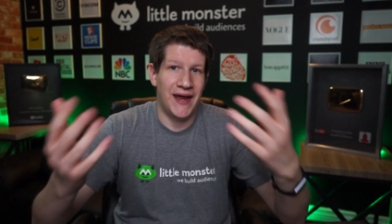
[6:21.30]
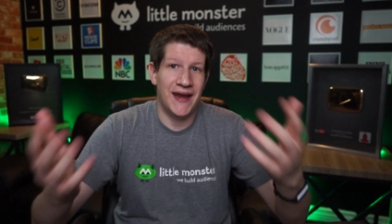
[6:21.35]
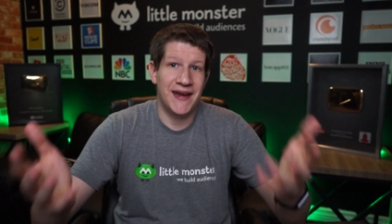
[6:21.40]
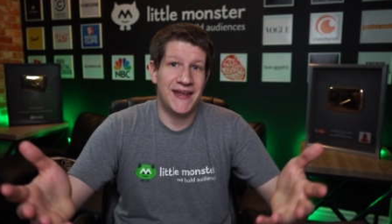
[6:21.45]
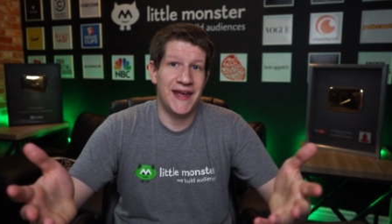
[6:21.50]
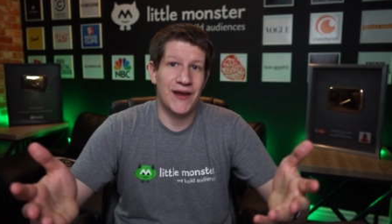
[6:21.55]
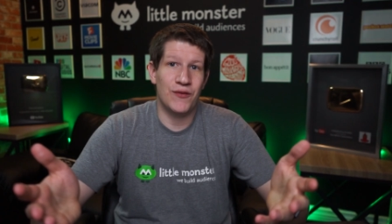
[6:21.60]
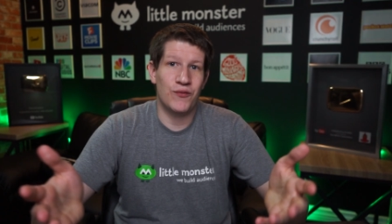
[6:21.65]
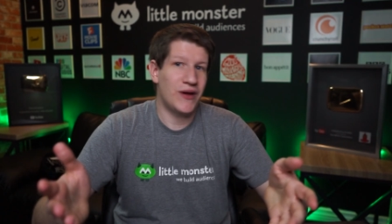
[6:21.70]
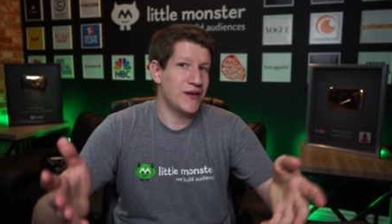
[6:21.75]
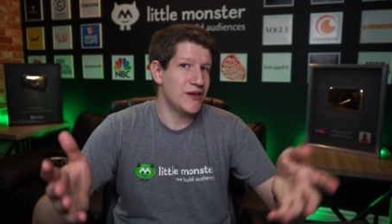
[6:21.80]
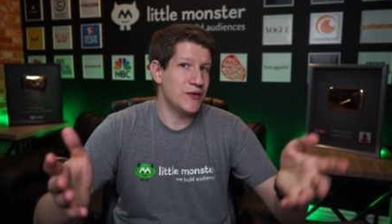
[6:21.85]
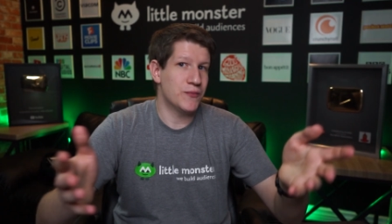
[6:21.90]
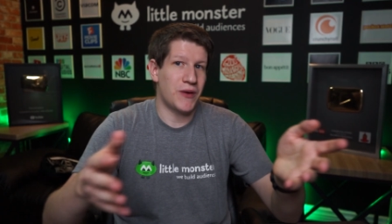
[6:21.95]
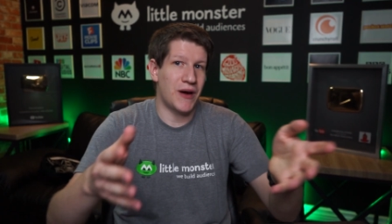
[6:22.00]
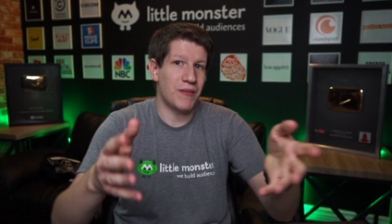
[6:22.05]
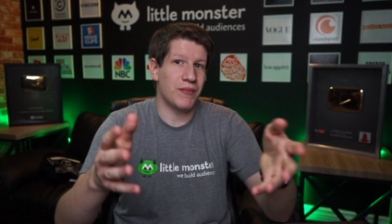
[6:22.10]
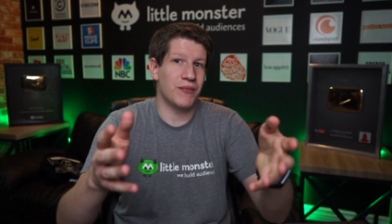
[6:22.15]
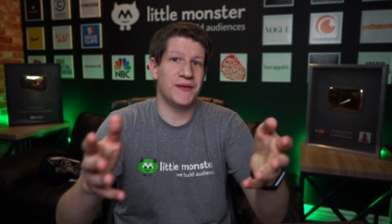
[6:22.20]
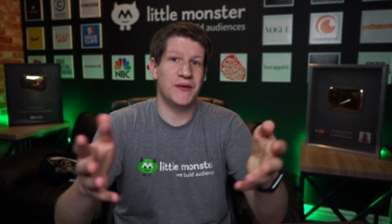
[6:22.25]
And again, while you
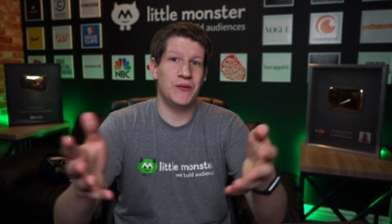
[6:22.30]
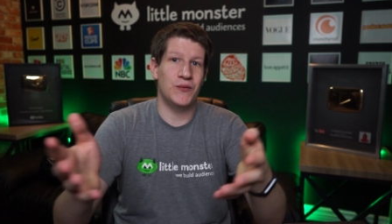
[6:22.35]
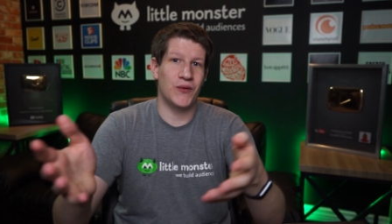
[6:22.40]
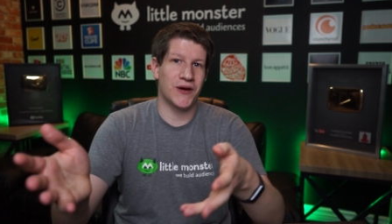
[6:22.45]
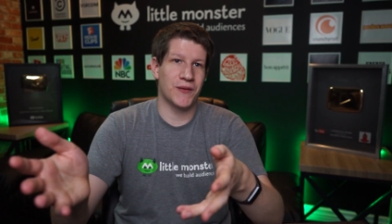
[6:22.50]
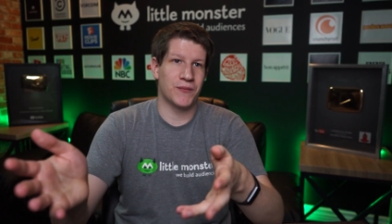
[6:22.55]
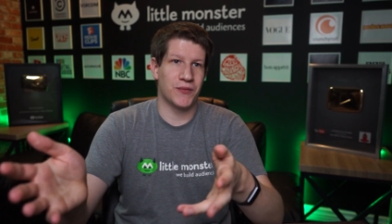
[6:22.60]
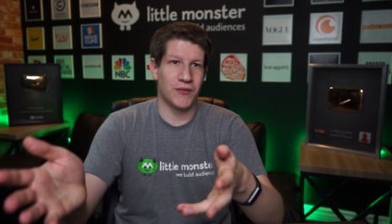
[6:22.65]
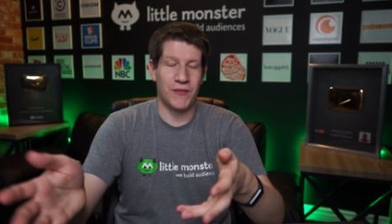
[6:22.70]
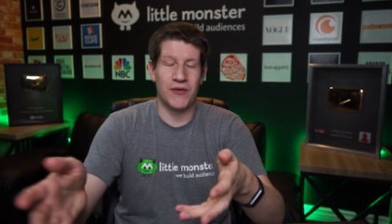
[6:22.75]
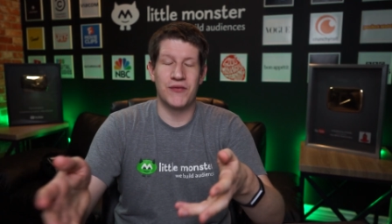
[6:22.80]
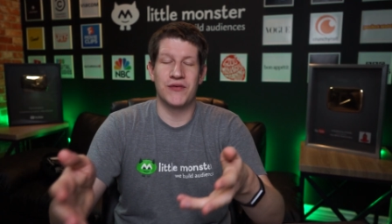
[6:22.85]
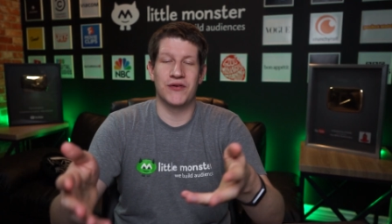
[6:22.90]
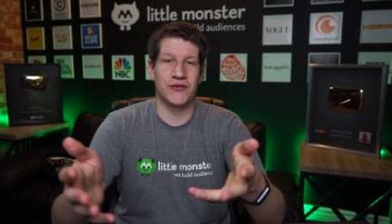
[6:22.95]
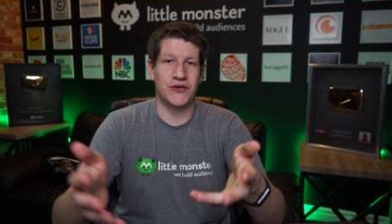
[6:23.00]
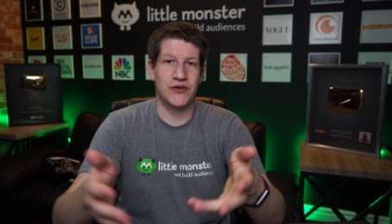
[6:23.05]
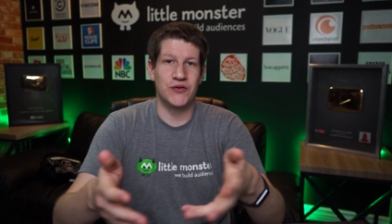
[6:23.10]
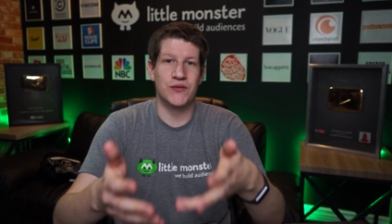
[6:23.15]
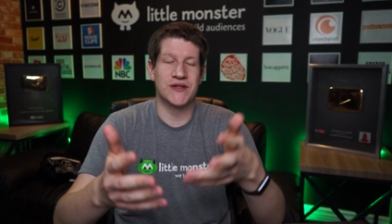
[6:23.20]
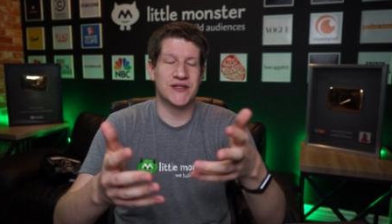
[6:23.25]
probably want to promote
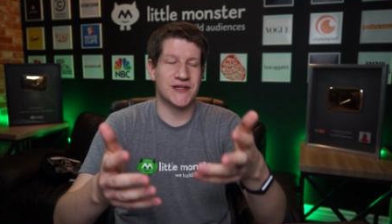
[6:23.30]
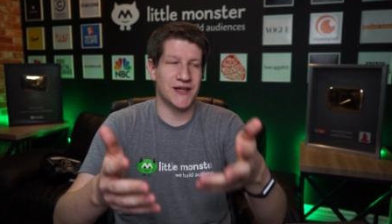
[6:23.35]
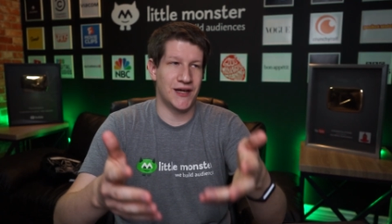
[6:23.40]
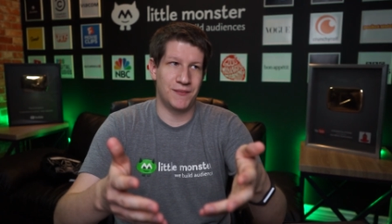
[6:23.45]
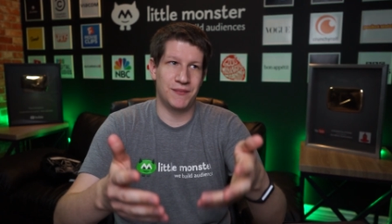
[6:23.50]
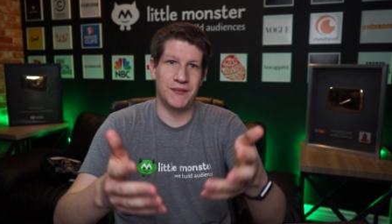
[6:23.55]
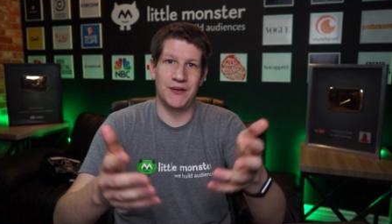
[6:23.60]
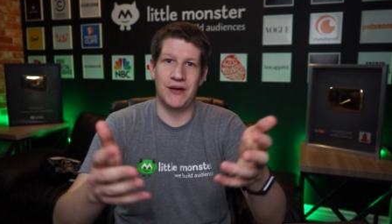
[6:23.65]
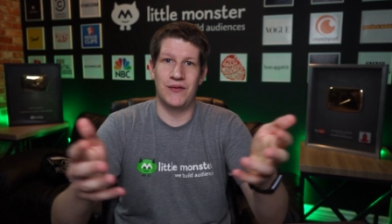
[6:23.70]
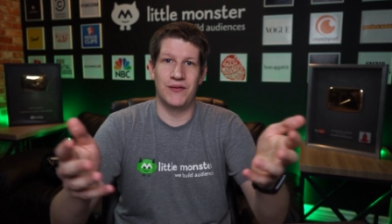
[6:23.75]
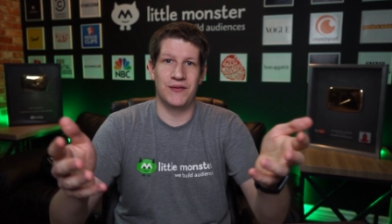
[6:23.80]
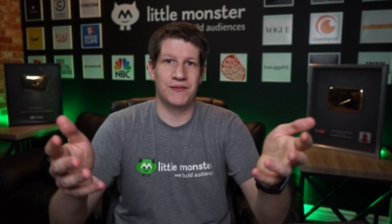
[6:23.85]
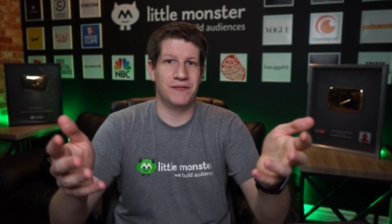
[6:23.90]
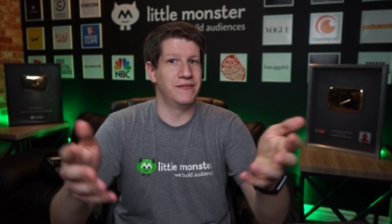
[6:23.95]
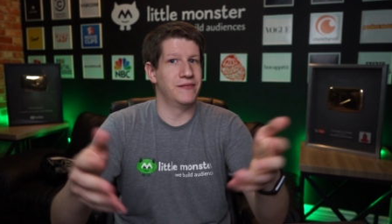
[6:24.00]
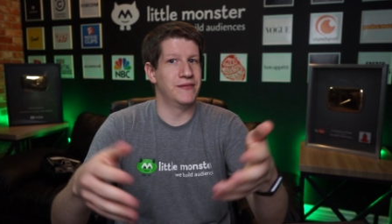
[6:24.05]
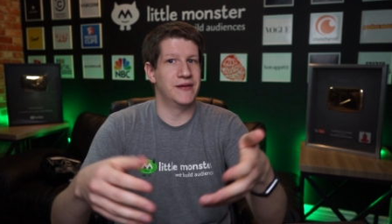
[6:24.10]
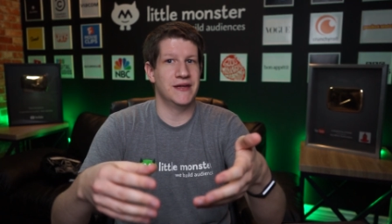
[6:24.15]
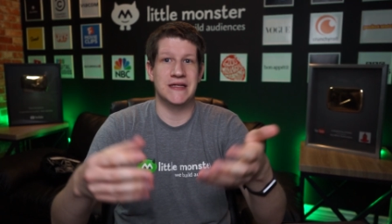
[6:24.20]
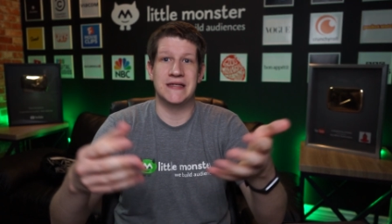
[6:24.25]
your newest
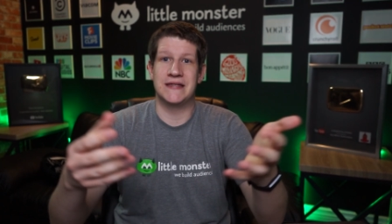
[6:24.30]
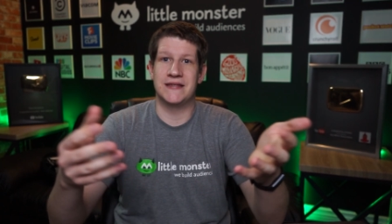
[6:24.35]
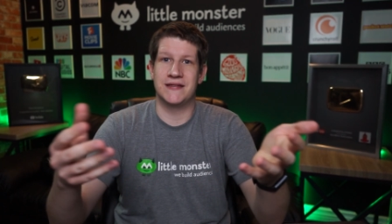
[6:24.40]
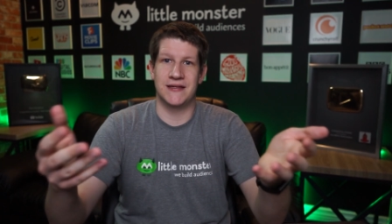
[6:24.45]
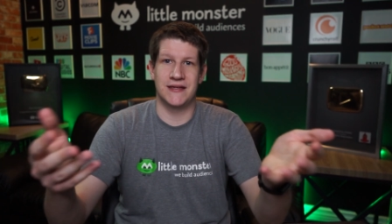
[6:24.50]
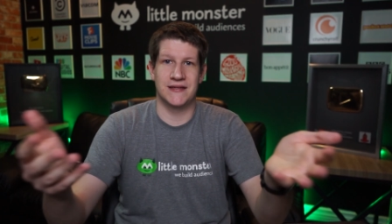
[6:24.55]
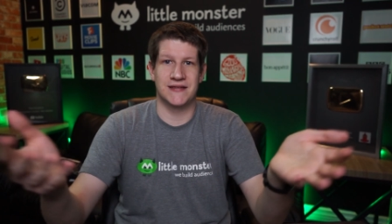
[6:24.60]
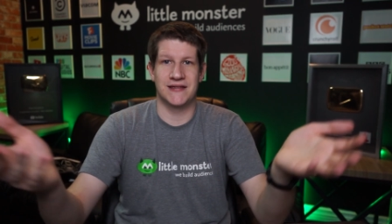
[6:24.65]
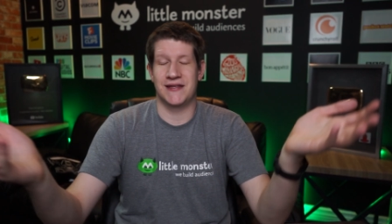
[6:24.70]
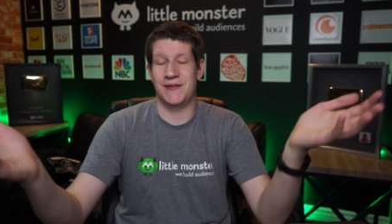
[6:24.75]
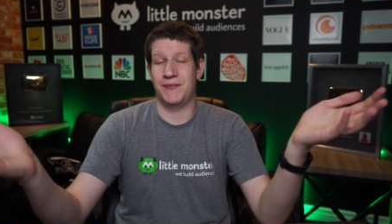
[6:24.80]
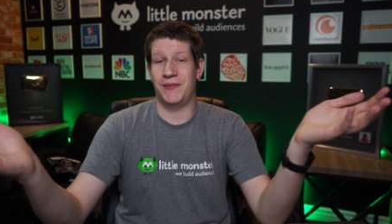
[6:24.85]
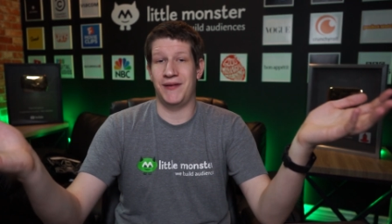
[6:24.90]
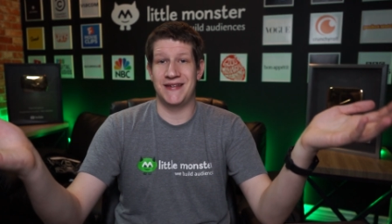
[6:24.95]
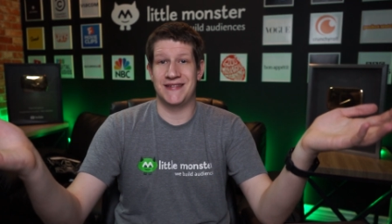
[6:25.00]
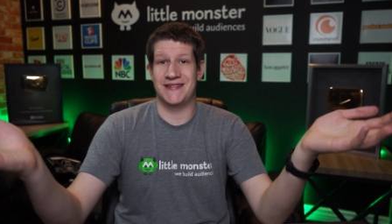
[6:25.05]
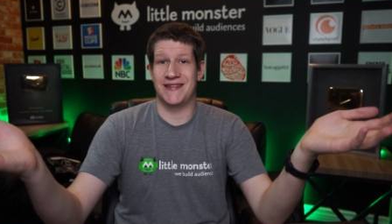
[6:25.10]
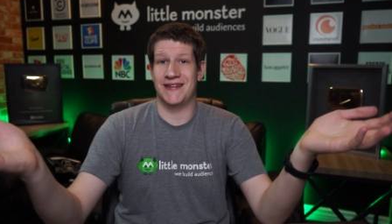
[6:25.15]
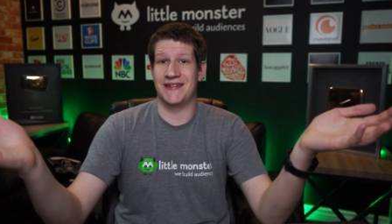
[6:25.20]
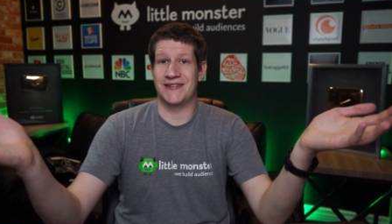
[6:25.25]
upload, this isn't the
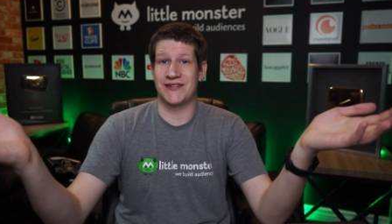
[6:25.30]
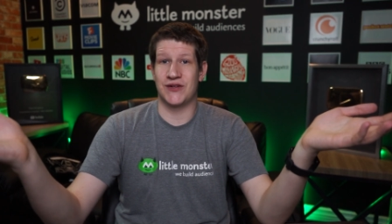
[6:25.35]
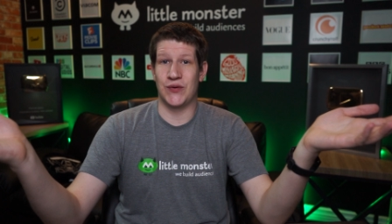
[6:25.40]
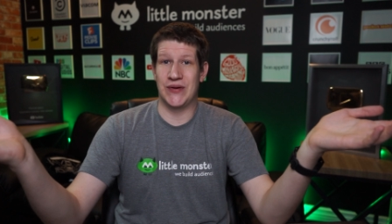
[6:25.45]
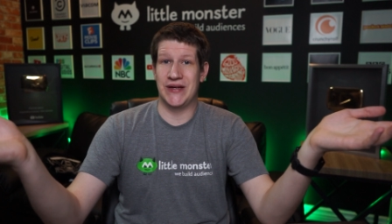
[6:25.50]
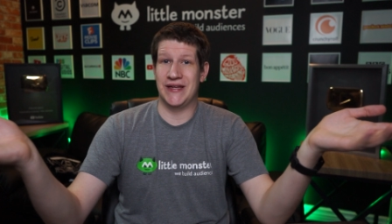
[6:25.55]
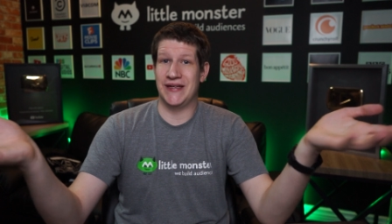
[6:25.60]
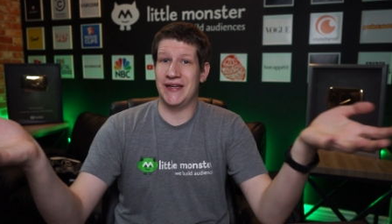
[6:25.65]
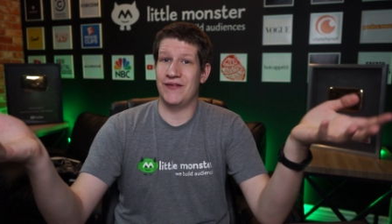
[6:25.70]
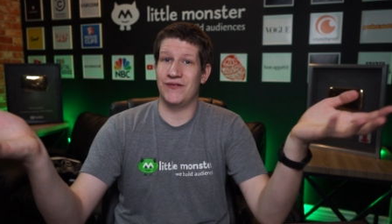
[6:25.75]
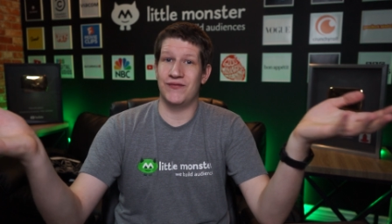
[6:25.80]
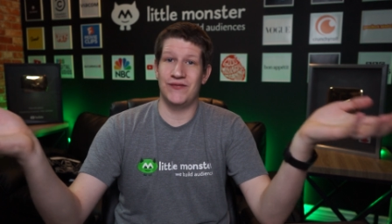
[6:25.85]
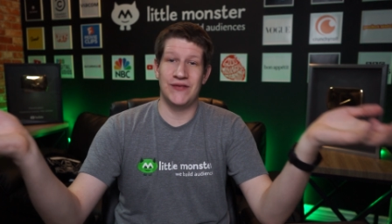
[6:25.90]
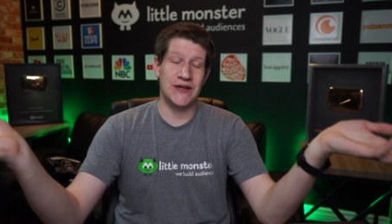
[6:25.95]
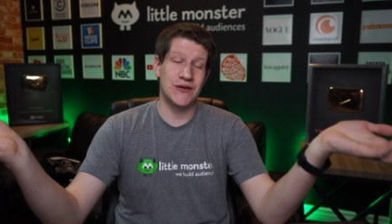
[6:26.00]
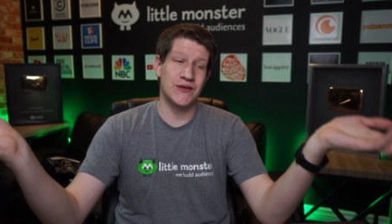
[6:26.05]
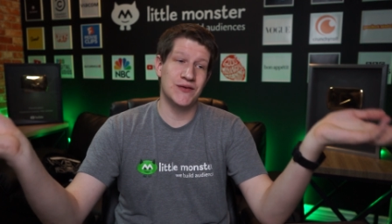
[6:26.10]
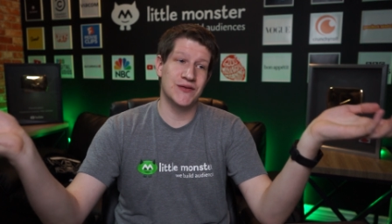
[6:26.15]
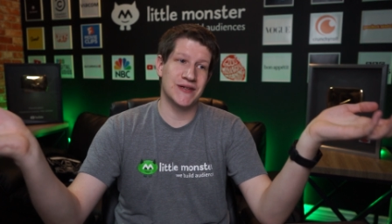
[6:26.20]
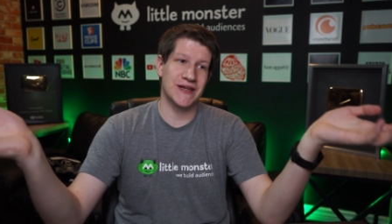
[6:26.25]
place that it's going to get
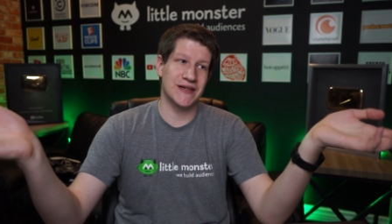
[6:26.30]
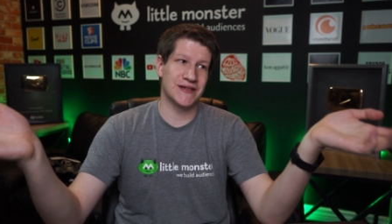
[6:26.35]
views.